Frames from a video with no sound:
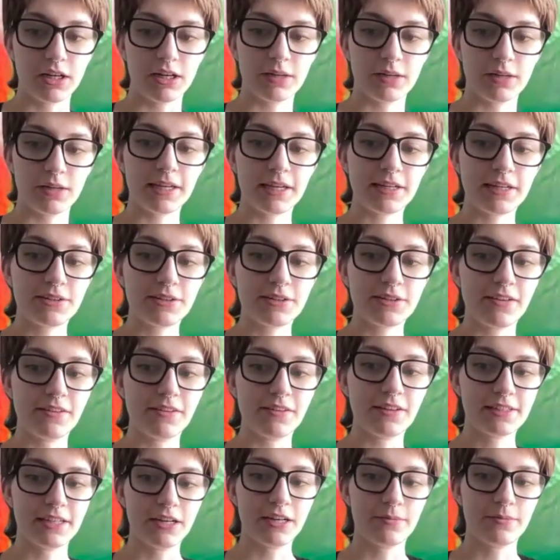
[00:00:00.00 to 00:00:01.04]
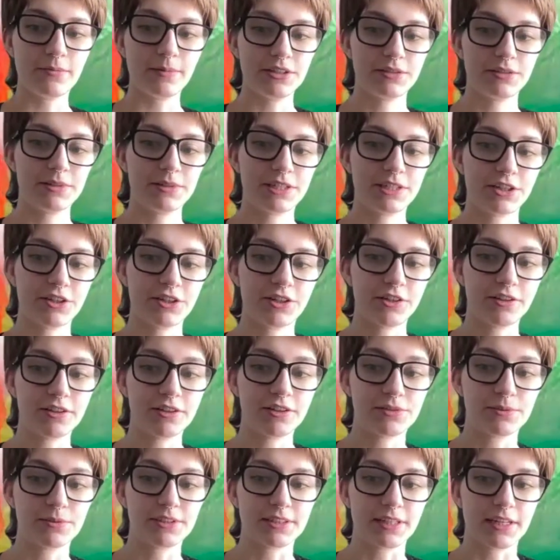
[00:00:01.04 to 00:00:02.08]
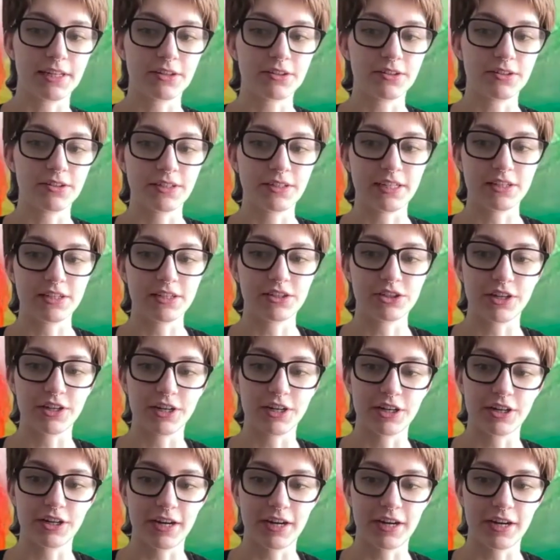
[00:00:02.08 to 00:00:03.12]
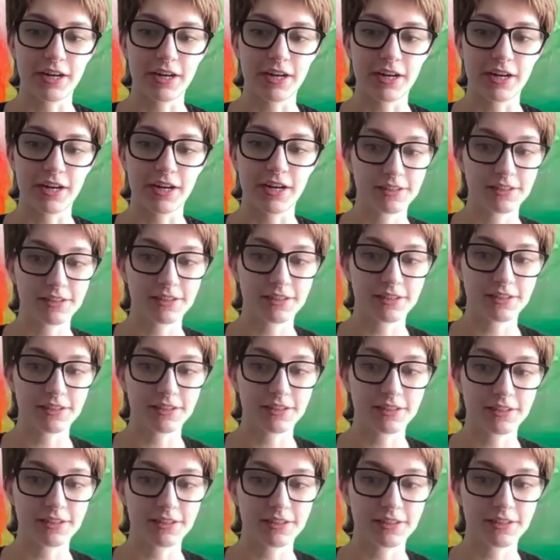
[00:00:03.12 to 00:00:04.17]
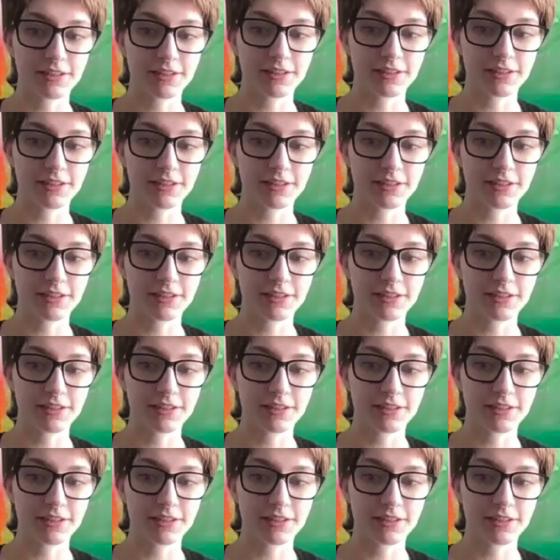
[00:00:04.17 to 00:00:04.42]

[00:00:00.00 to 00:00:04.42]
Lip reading: Can you tell us how much material is recycled each year at your facility?